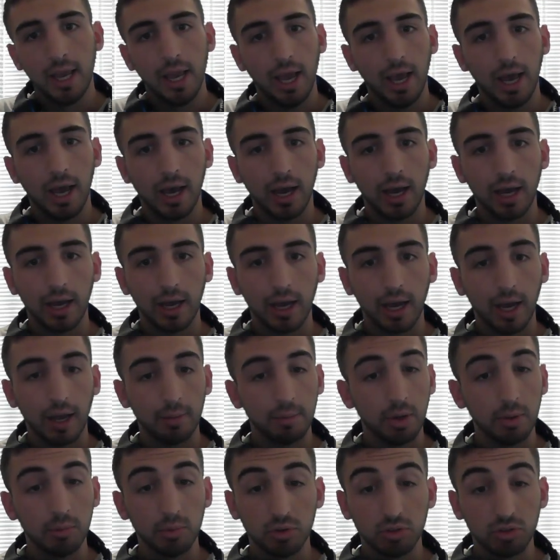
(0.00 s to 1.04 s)
Uh, I'm
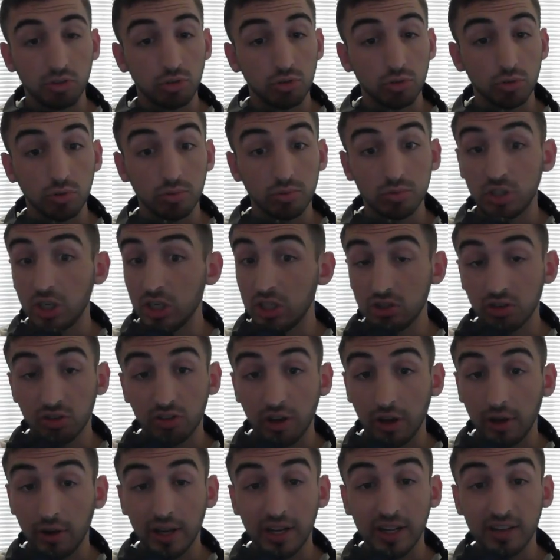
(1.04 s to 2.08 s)
able to change this
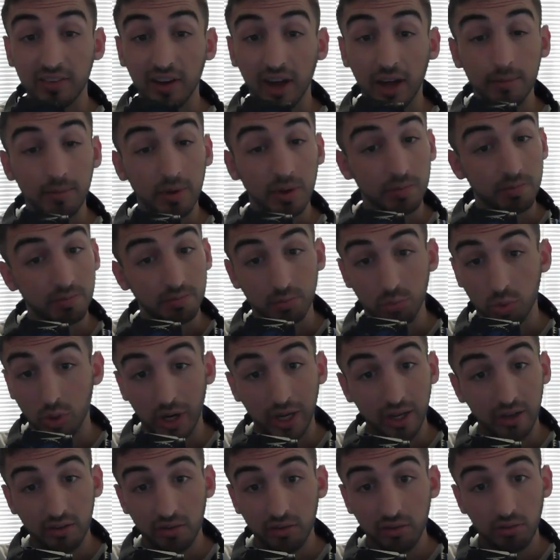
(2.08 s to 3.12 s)
out anytime it
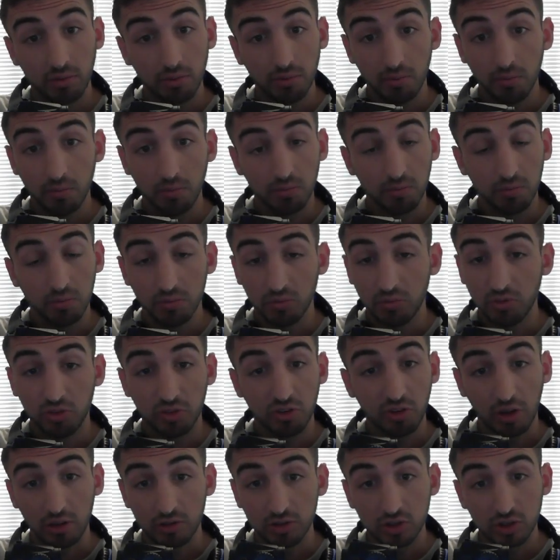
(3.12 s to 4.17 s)
breaks,
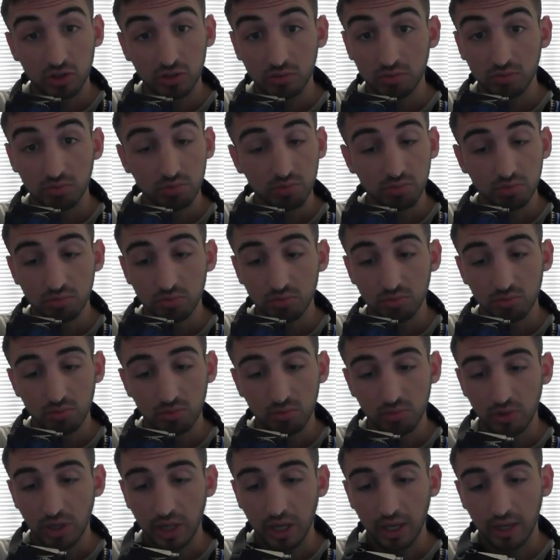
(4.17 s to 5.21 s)
such
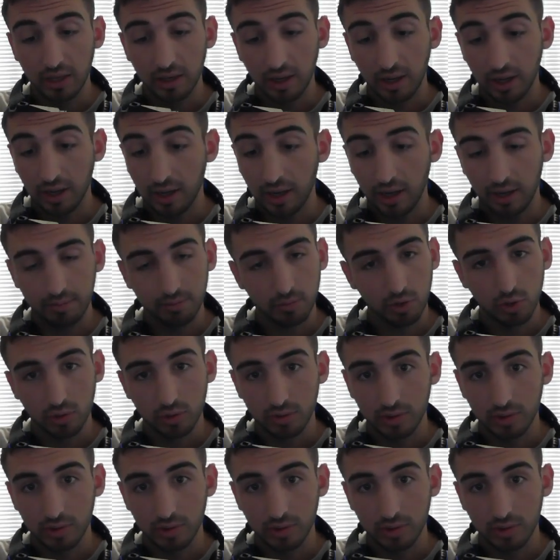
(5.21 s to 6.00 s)
that uh, I'm go